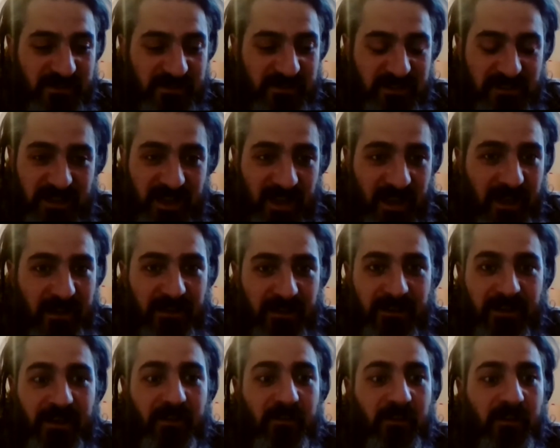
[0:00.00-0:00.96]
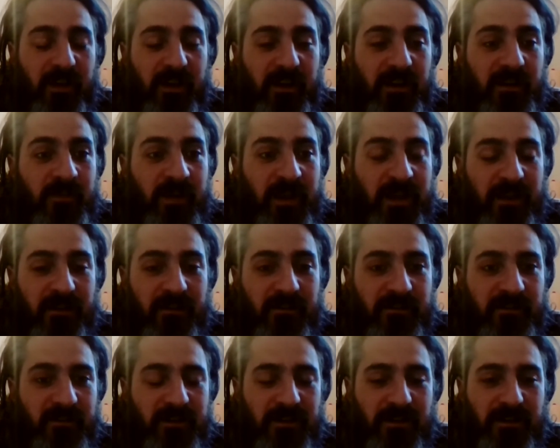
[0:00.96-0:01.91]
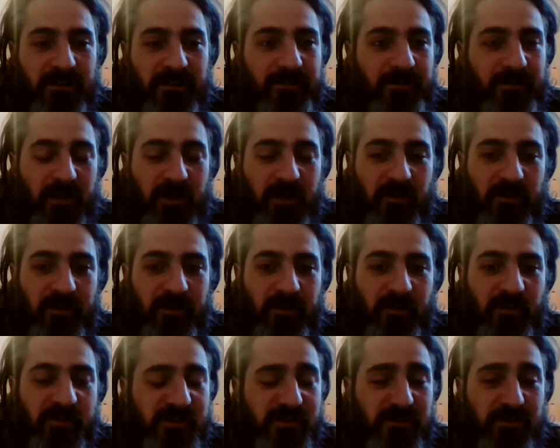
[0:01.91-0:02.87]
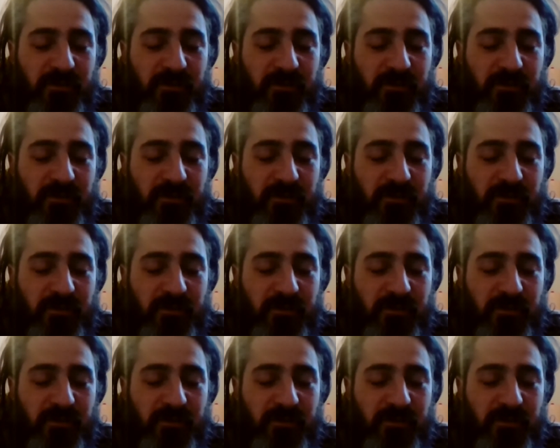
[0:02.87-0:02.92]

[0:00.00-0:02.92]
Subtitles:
and just adding that organic matter to the orchard